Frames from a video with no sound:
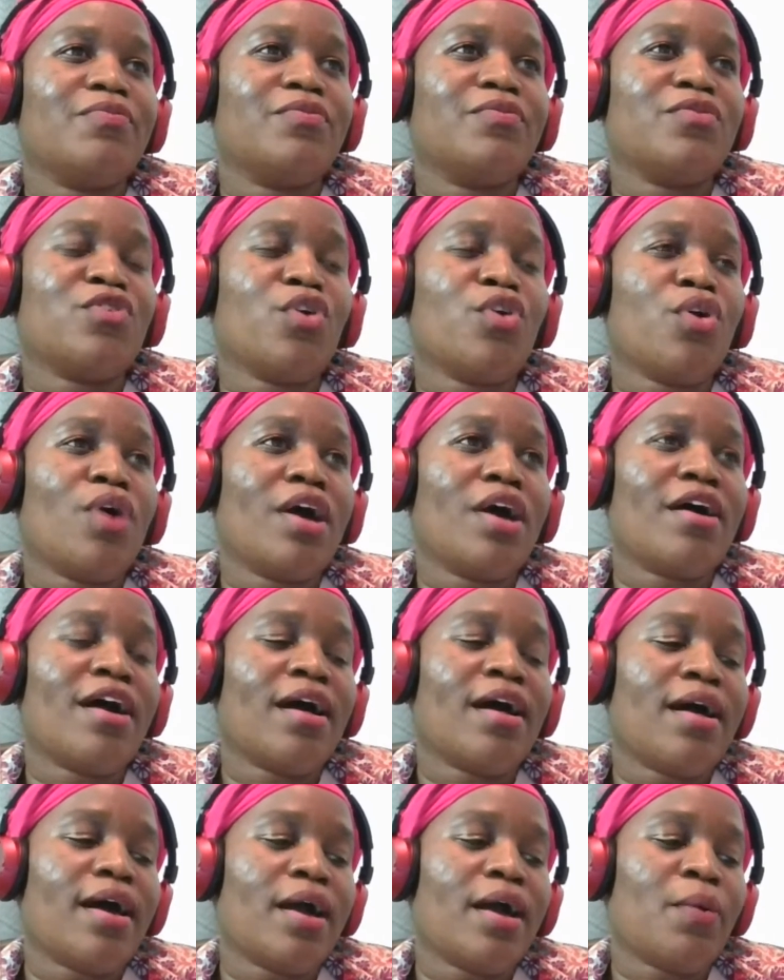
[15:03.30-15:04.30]
So
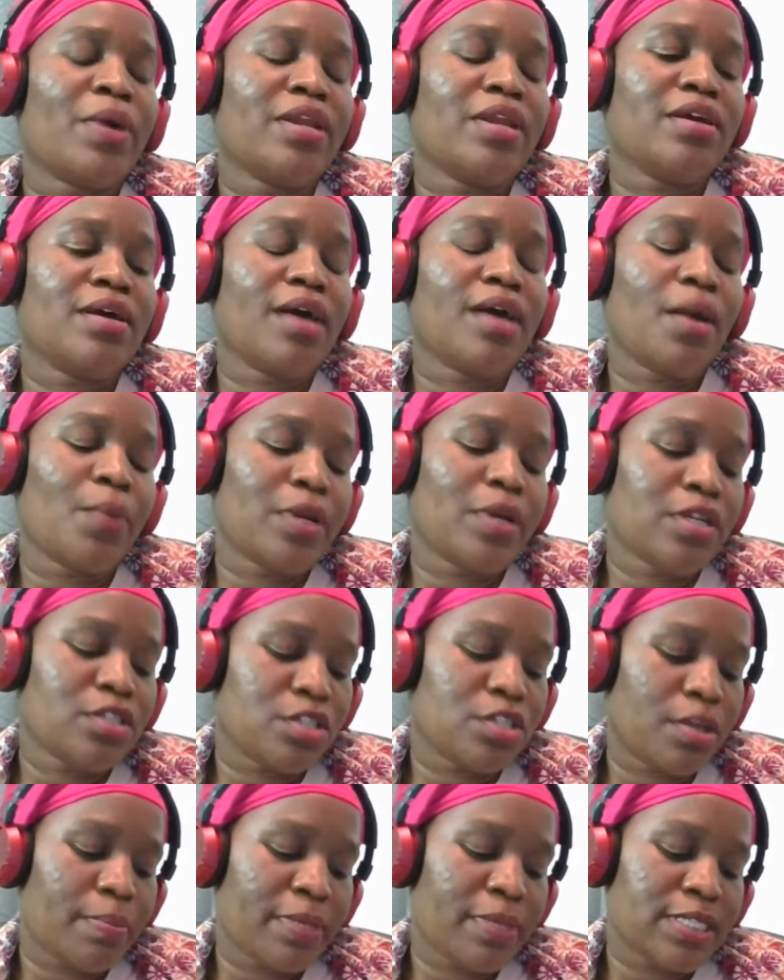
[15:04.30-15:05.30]
I wanna
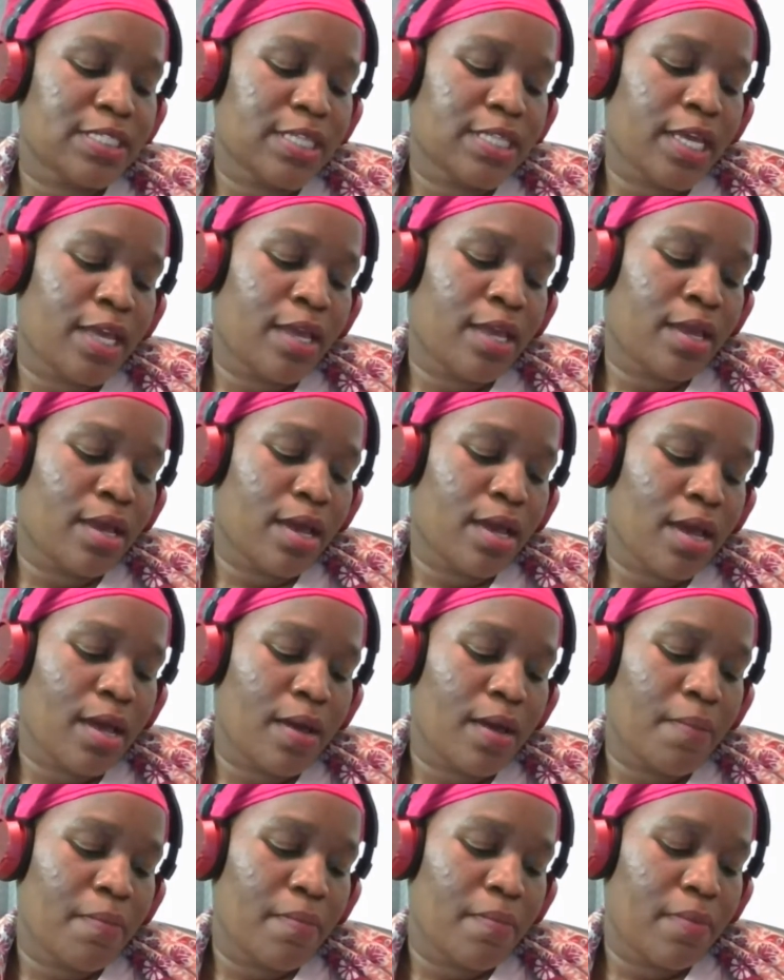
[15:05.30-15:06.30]
start by saying,
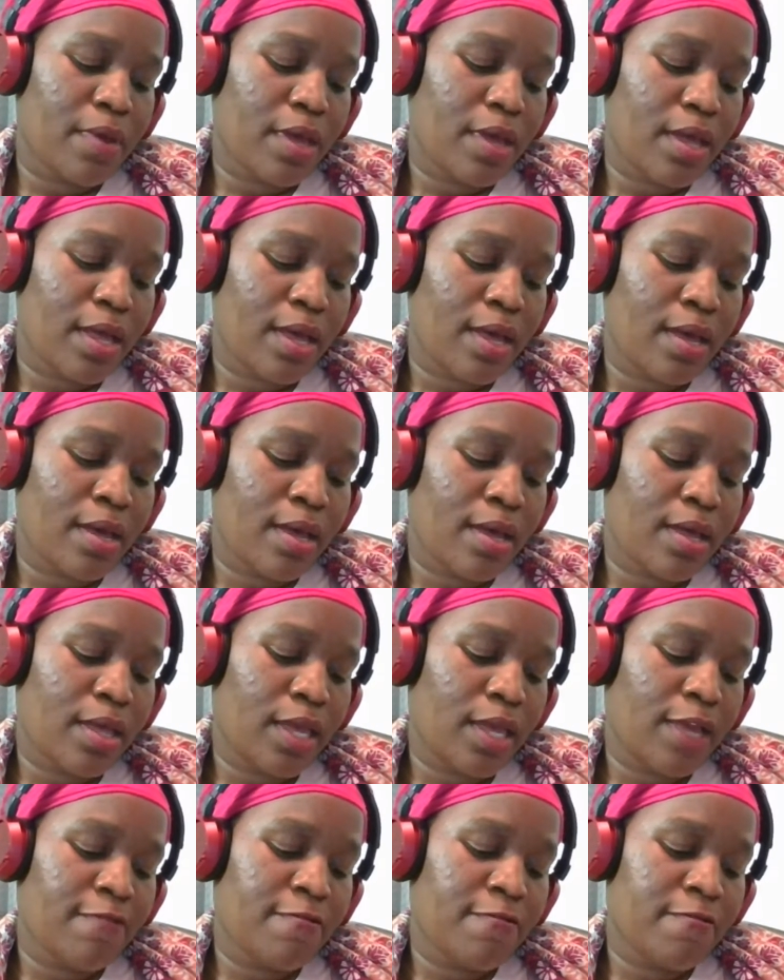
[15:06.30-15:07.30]

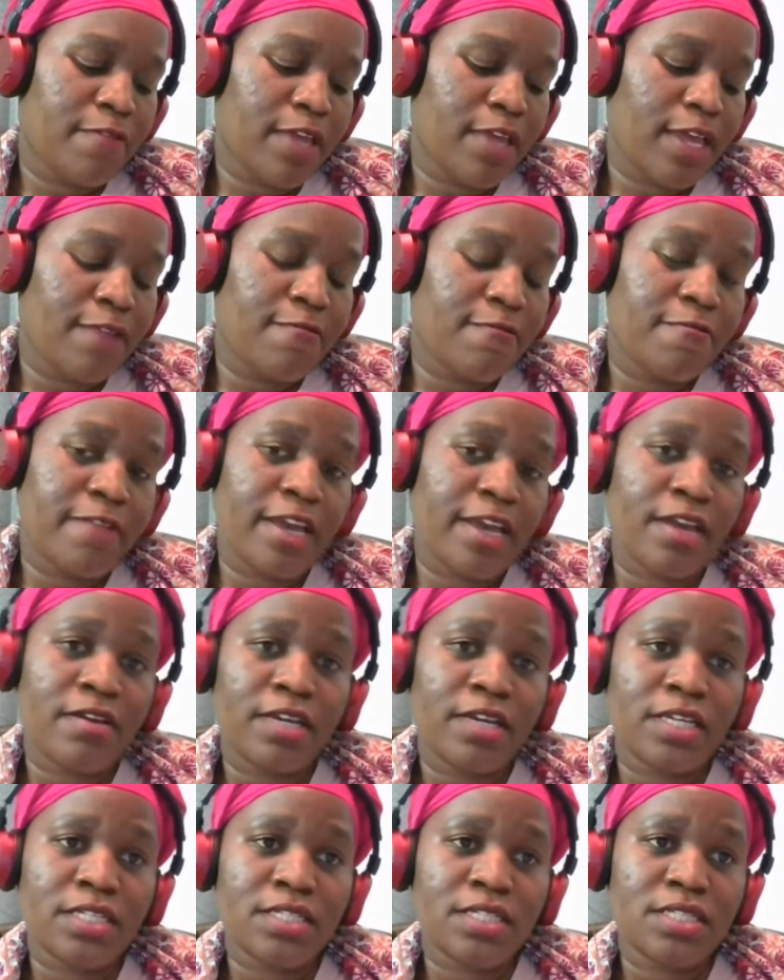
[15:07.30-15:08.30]
it
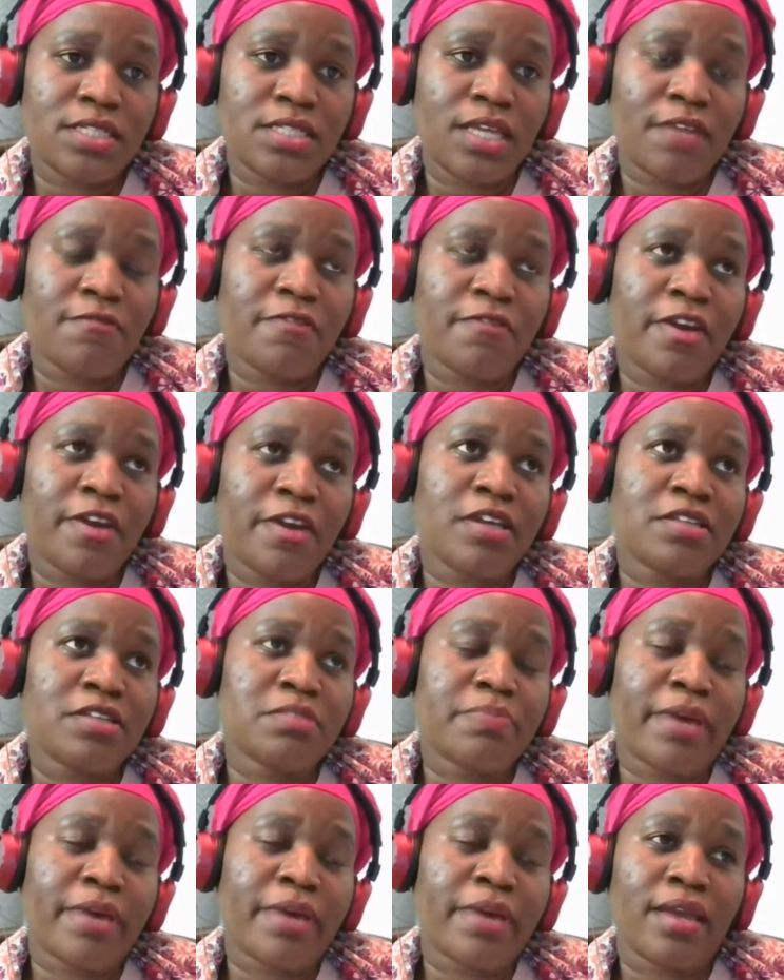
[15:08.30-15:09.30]
varies. It
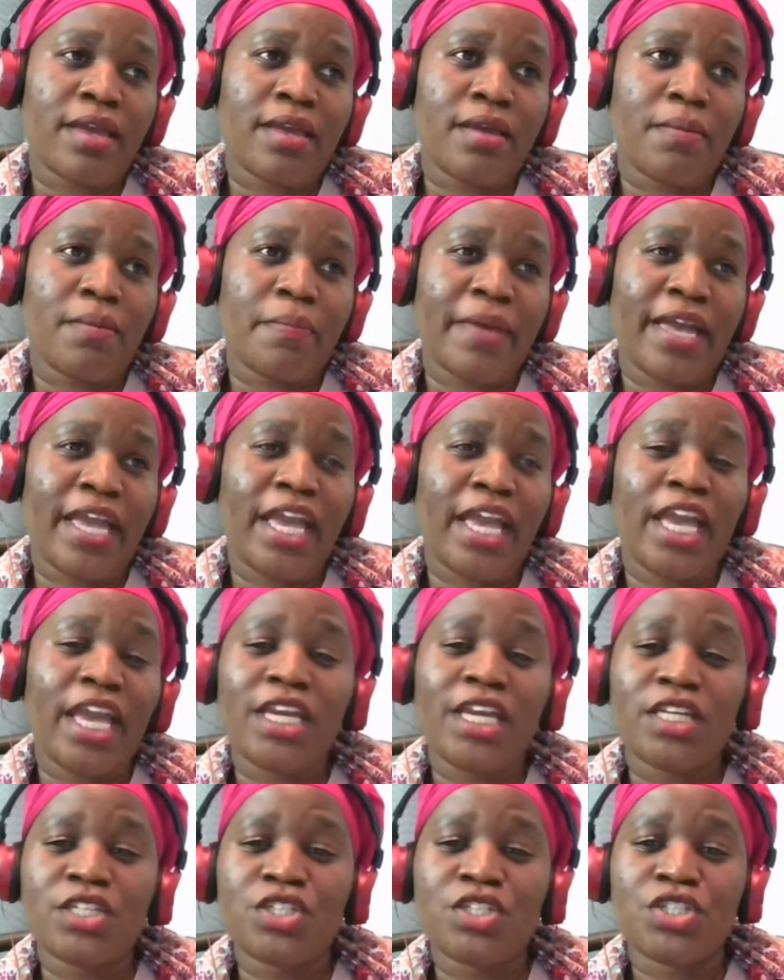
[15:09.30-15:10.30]
varies by
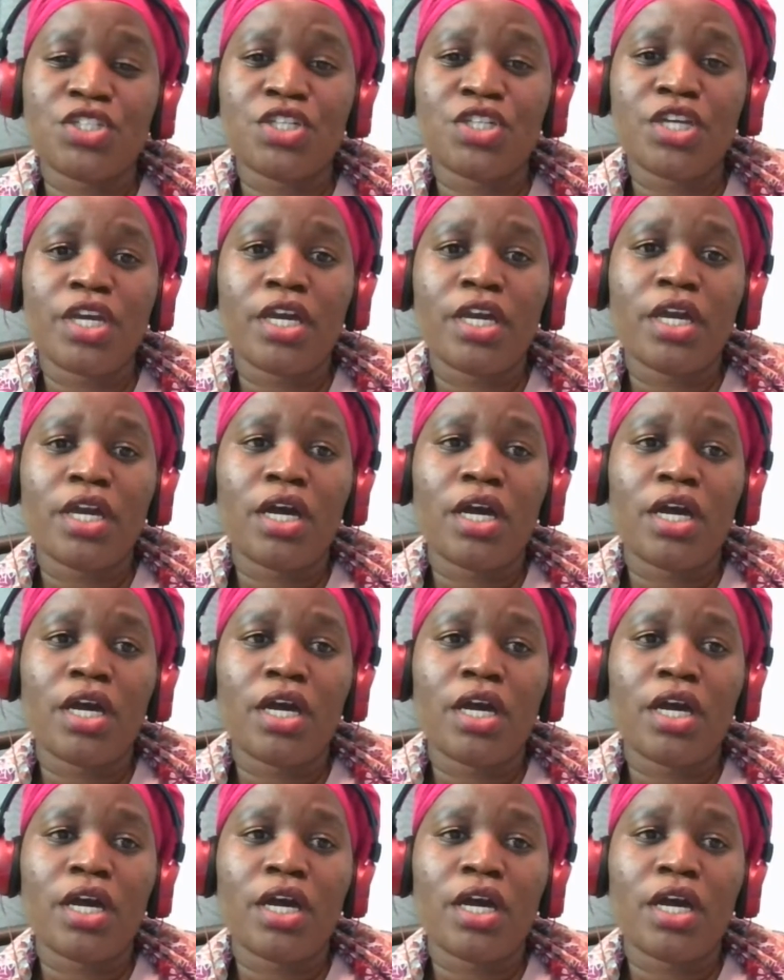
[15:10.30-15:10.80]
age.